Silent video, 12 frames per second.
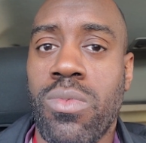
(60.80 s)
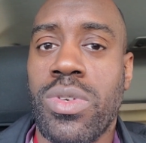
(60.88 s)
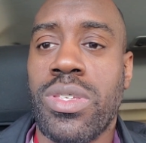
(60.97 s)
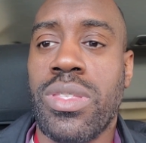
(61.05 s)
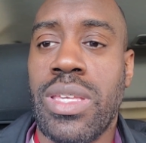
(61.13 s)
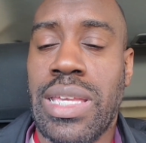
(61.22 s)

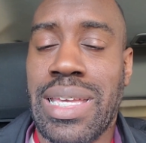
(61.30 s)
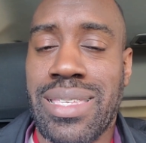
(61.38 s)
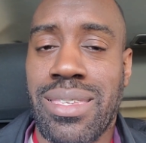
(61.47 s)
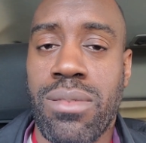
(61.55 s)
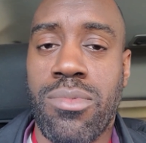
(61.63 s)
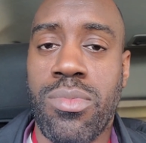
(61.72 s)
was the
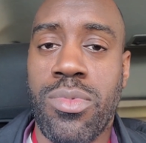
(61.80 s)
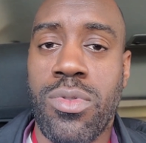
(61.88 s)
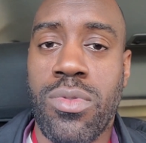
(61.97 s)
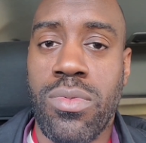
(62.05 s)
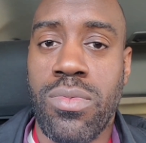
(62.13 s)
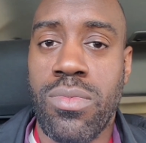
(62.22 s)

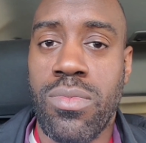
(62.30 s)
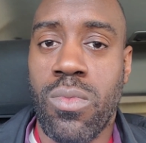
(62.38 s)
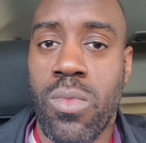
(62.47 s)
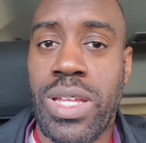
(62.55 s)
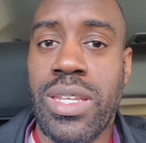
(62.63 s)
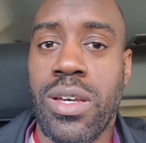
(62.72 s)
acceptable
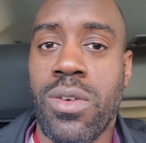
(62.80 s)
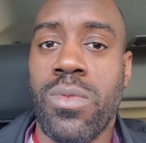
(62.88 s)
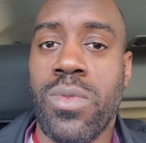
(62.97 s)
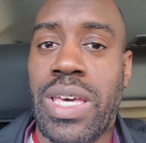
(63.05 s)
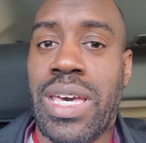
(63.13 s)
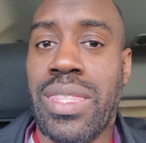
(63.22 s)

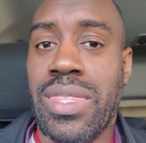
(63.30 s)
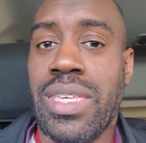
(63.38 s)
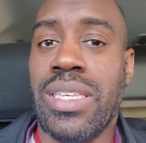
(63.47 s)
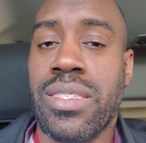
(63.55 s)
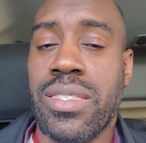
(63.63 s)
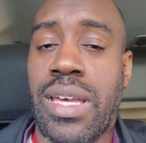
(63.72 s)
window that
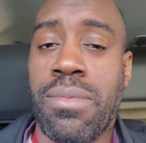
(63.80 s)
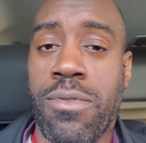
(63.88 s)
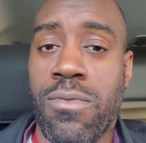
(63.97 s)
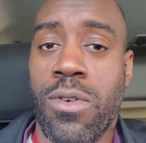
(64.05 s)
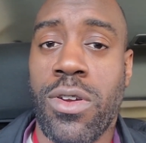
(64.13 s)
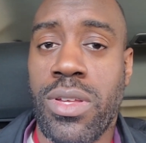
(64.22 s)
this type
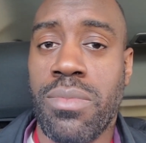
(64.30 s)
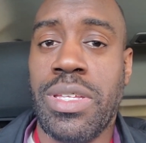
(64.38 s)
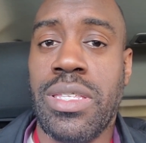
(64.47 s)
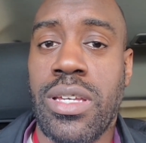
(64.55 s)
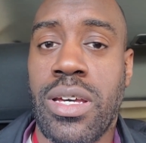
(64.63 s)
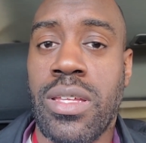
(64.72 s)
of work could be
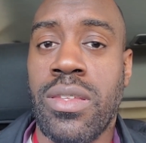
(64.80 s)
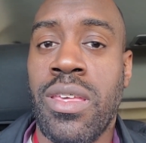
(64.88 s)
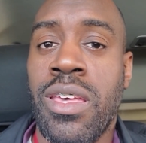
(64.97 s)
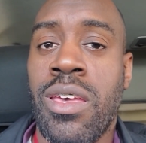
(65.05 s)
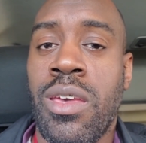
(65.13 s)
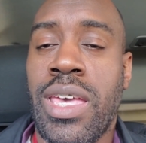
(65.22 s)
done.
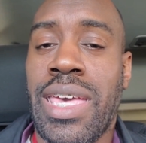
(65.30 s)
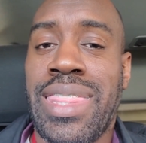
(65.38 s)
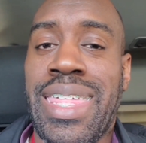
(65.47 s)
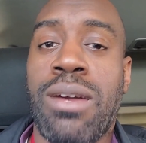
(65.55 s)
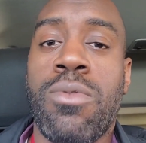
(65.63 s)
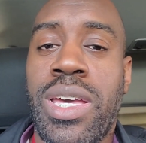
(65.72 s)

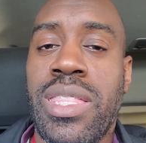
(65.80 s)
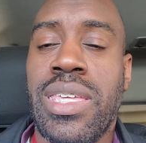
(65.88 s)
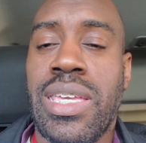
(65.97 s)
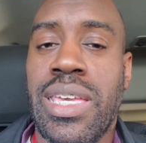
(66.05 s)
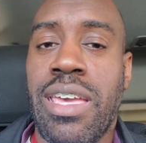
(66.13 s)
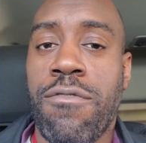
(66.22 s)
And that way,
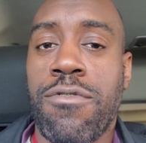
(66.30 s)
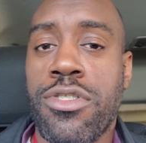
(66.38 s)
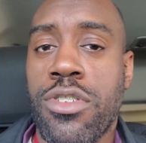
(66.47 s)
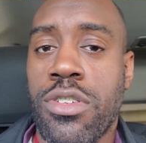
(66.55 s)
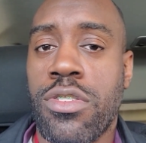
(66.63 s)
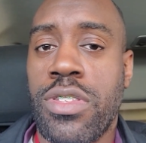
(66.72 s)
the
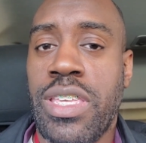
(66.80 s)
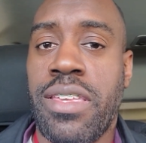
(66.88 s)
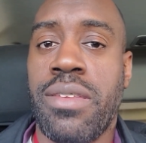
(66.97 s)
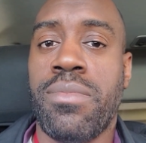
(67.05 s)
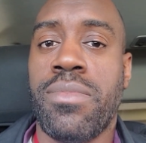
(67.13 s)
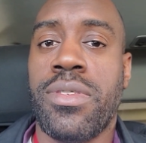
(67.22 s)
infrastructure
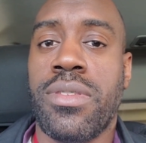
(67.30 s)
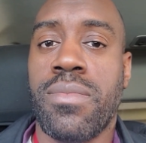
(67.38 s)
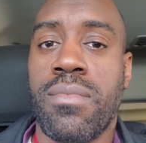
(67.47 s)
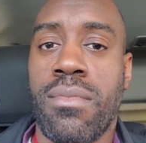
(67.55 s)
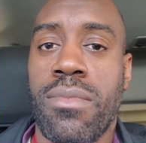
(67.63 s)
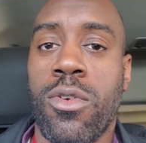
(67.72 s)
teams
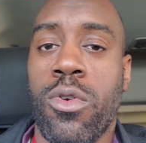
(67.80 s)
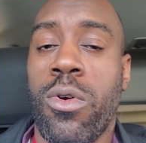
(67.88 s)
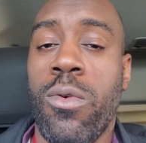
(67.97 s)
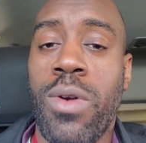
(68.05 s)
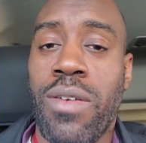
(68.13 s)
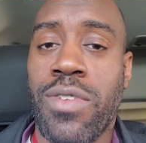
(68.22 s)
or
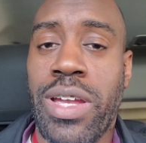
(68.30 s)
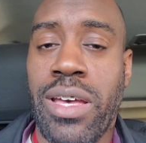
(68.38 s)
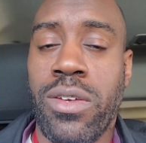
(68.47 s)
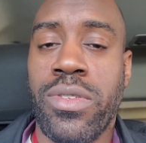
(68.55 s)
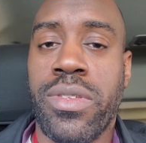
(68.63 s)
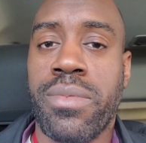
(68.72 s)
whoever
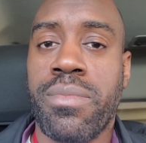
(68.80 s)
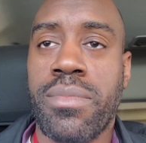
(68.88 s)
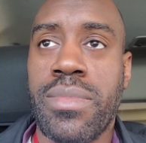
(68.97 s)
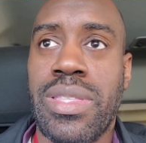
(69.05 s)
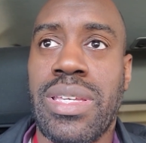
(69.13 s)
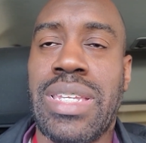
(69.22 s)
else
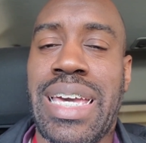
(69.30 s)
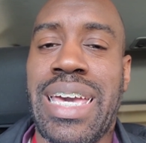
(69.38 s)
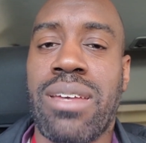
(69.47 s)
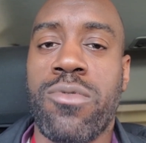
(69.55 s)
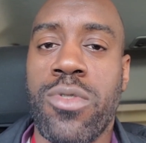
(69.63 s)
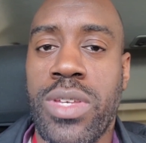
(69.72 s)
did not
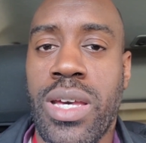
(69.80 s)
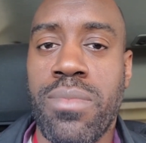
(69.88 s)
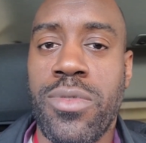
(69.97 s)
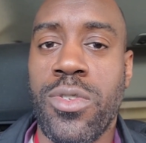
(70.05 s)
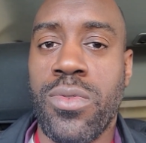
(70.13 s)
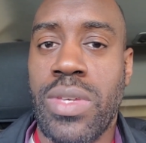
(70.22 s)
have to
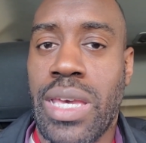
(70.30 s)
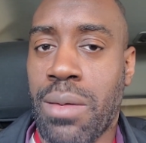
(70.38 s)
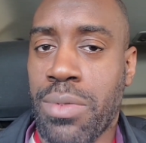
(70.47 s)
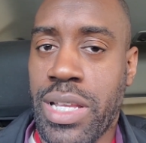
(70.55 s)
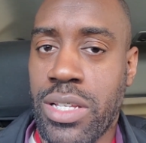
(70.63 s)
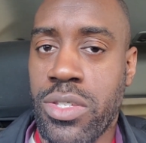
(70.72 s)
come to the
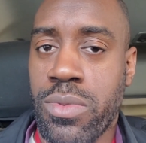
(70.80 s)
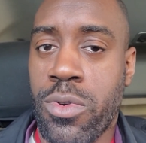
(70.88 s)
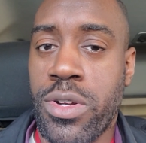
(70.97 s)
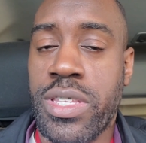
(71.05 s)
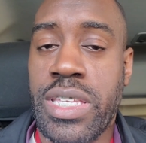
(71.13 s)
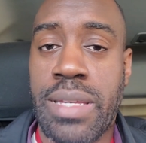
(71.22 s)
application
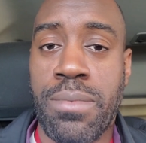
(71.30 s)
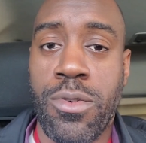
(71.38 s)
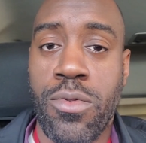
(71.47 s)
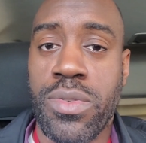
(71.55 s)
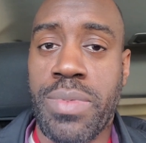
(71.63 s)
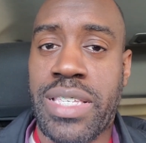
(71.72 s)
support team,
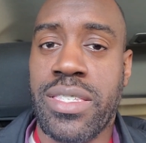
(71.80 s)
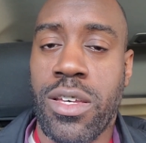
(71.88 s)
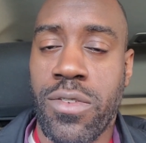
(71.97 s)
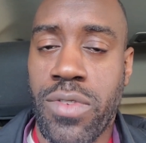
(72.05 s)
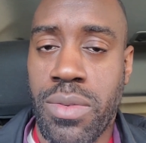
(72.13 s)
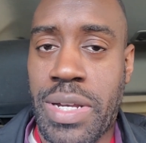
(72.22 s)
who was
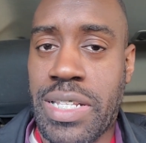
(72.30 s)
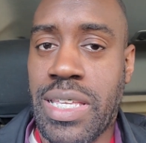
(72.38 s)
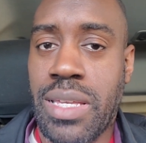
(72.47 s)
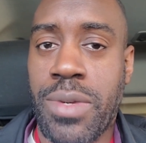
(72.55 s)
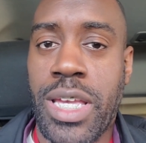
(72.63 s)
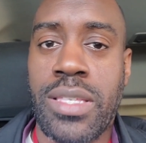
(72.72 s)
myself and my
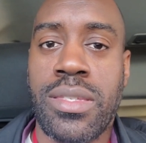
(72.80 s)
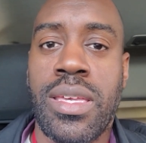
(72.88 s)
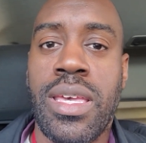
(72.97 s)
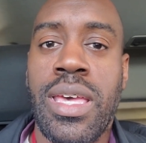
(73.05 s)
teammates,